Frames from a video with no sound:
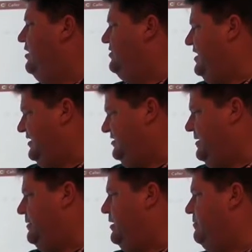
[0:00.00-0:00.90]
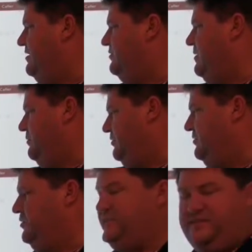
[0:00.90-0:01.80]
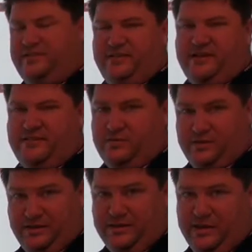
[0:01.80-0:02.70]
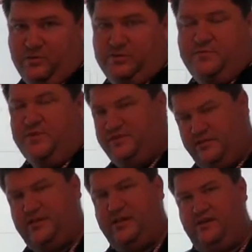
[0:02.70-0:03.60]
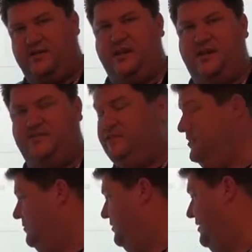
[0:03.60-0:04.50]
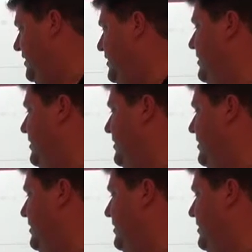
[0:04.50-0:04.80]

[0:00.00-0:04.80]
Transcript: The next step up is people with CCISD with the link, which means again that I could send them the link.